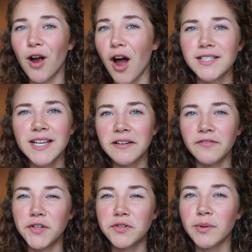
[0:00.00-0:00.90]

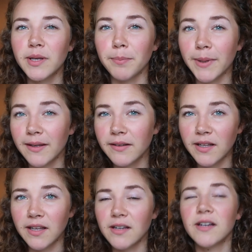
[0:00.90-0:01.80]
content visually
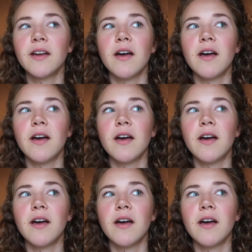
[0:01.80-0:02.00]
appealing.